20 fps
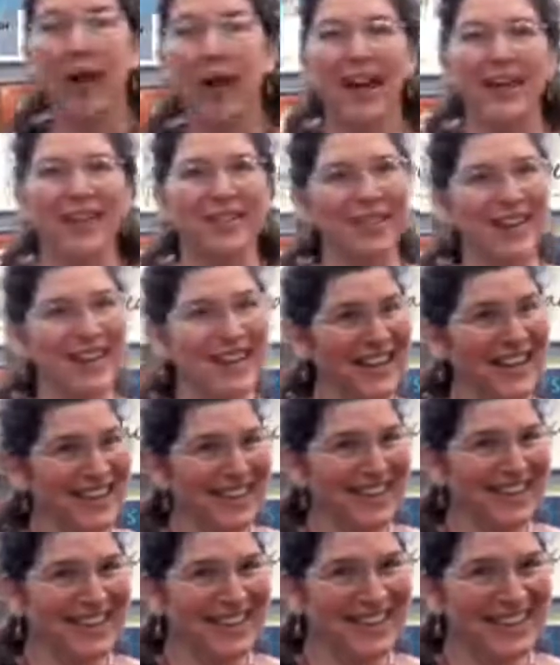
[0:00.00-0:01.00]
Are you
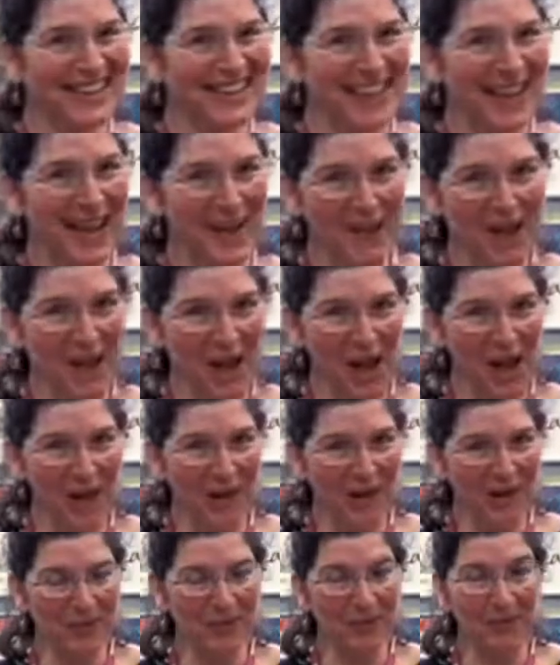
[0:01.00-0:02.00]
ready? Here we
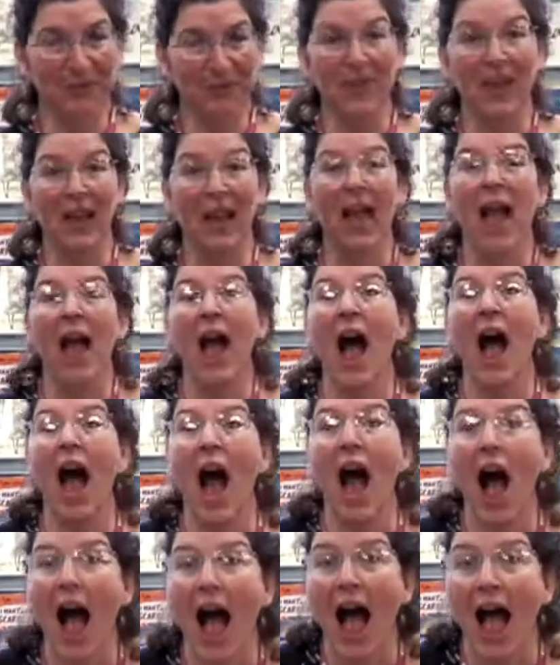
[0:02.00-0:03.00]
go.
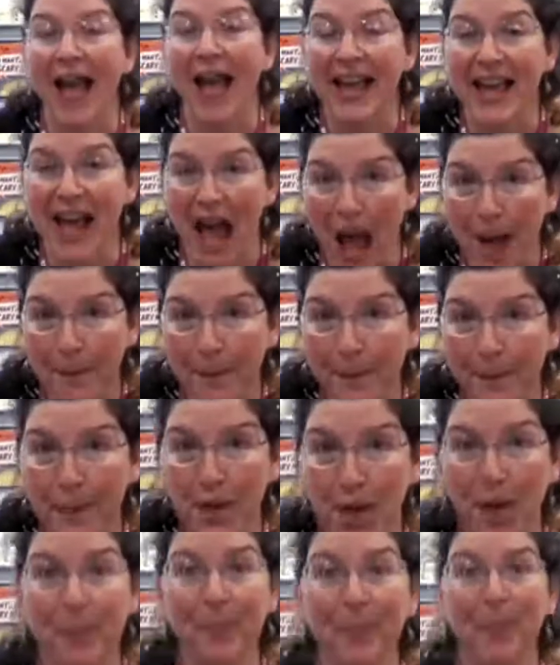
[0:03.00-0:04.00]
I am
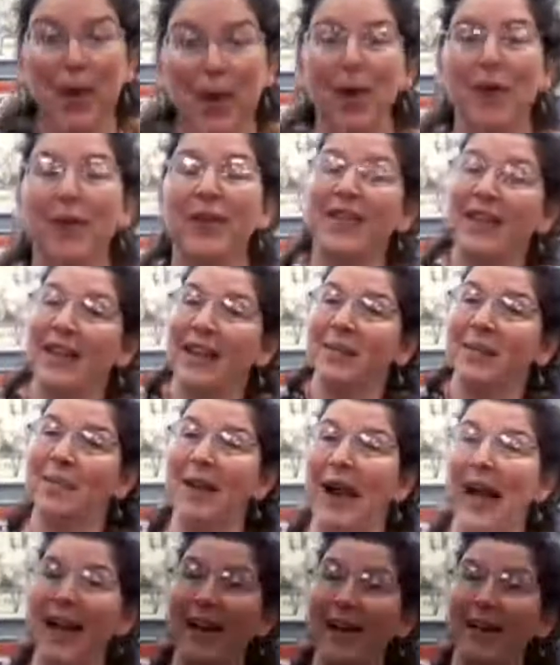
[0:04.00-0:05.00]
the music
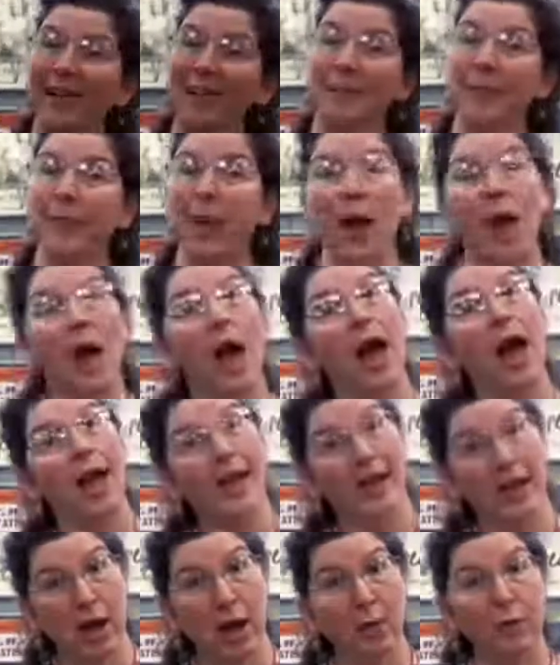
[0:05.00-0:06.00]
man.
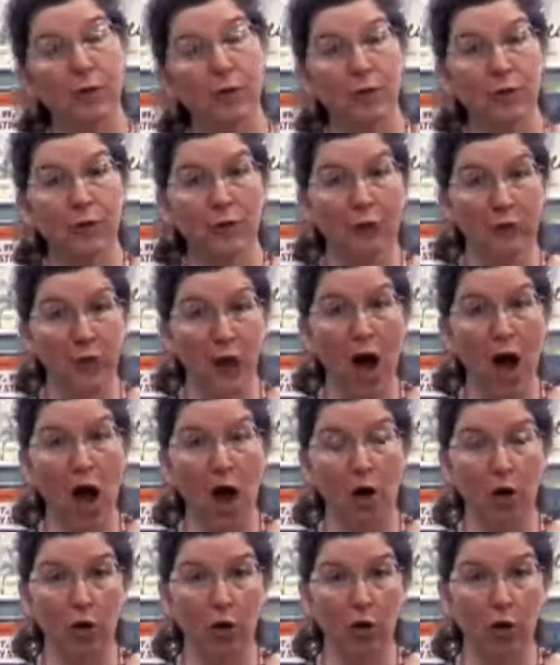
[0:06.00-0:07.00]
I come from
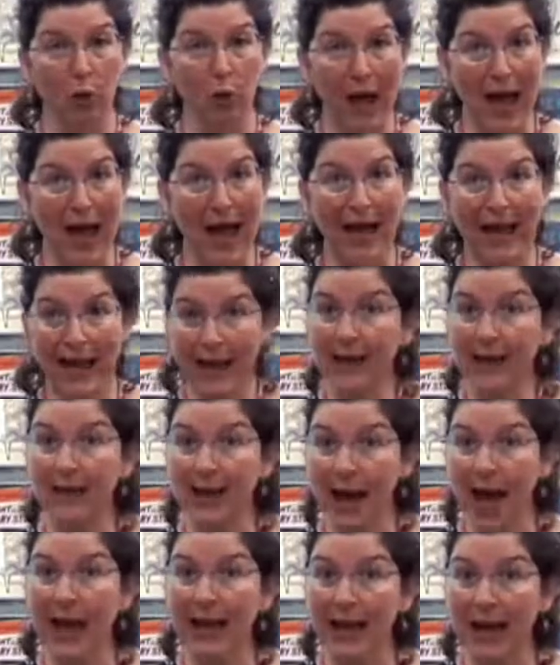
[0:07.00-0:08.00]
far away and
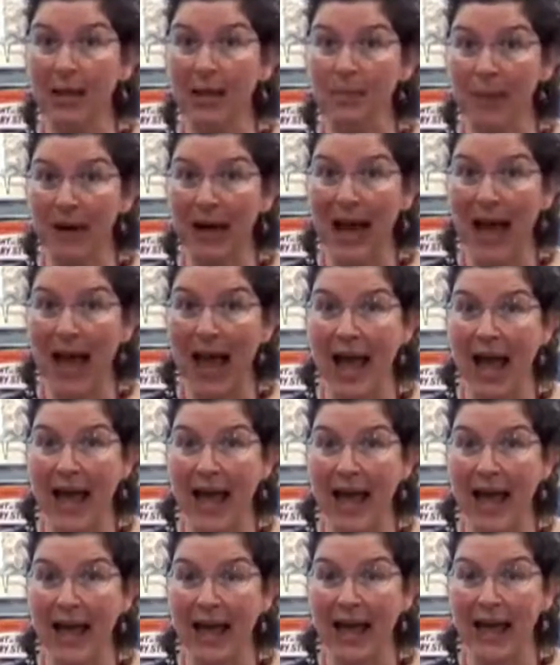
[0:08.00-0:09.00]
I can
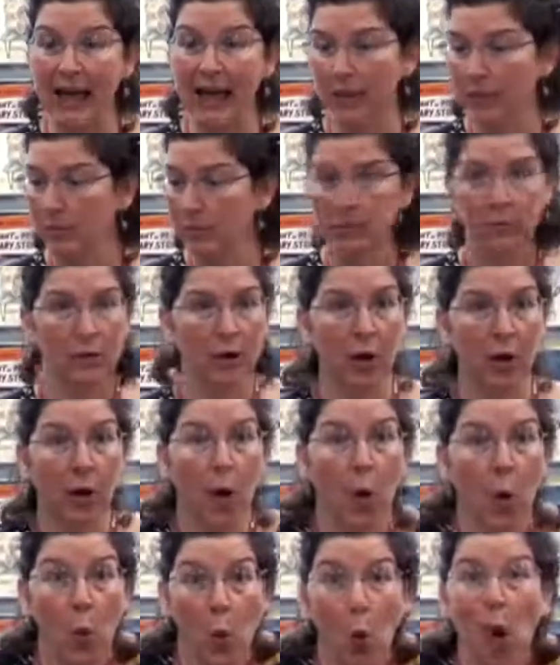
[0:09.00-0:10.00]
play.
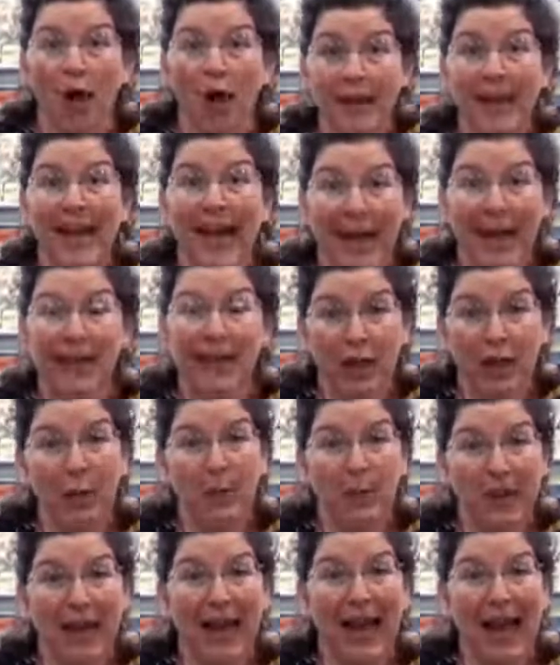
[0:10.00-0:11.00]
What can
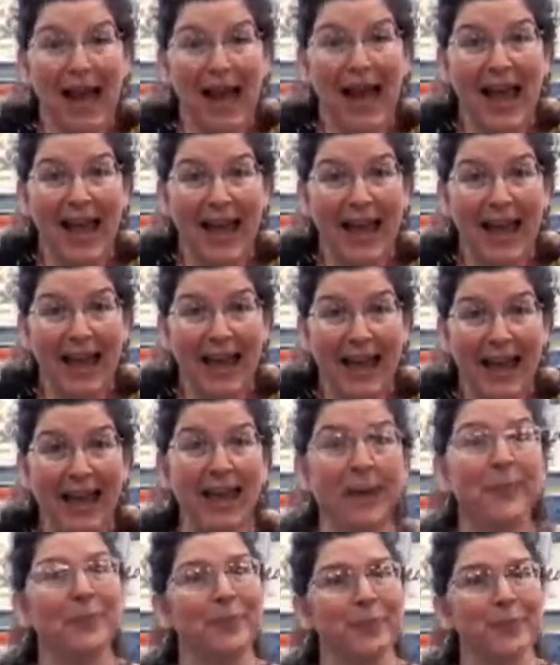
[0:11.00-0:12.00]
you
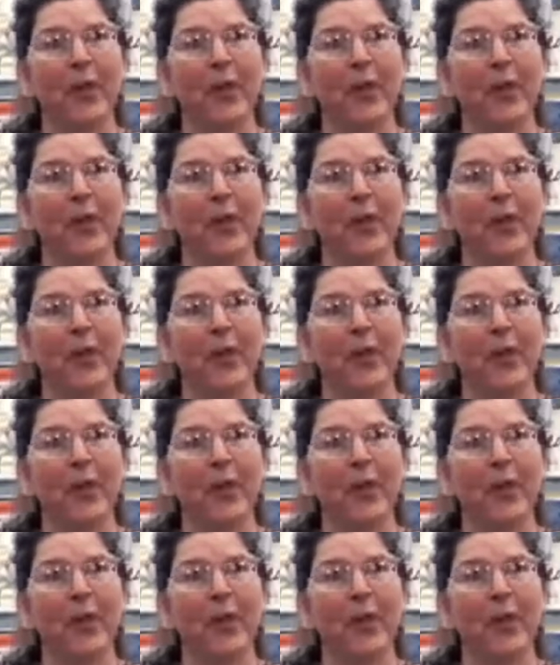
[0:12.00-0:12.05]
play?